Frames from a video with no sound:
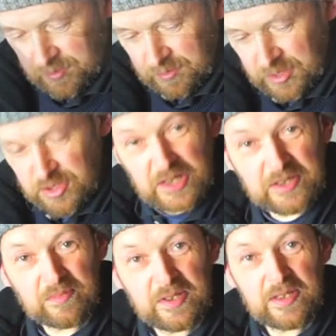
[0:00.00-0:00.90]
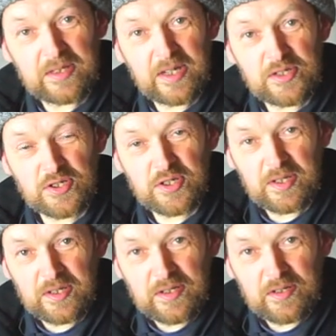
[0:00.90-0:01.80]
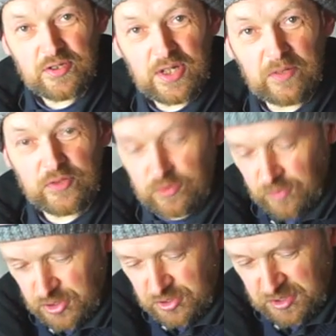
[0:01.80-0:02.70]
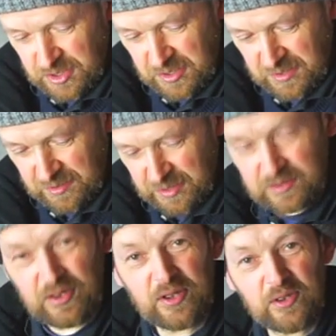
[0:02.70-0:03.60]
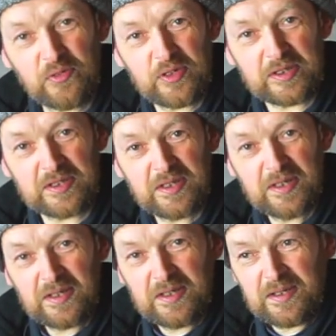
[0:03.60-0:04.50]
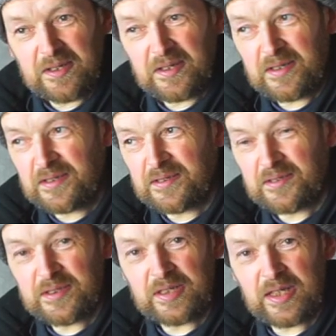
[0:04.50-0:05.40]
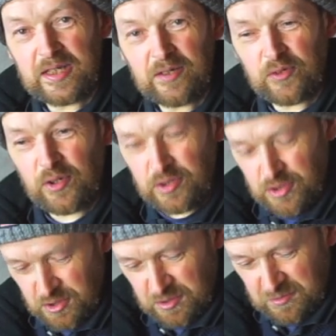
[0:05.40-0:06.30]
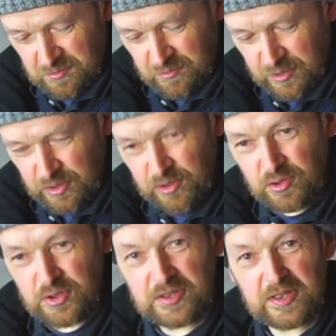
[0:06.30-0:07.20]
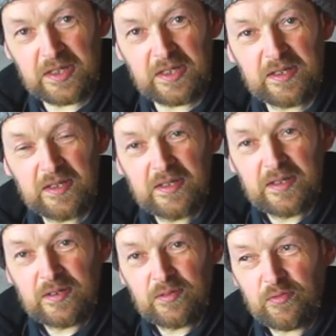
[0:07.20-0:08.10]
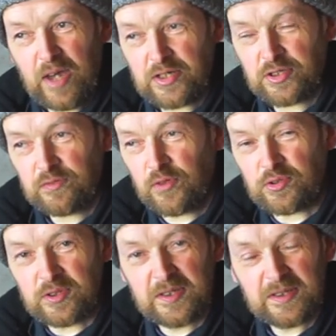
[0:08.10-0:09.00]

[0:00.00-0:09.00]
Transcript: This item here has self-sufficiency written all over it. Uh, today, of course, we're used to fast food,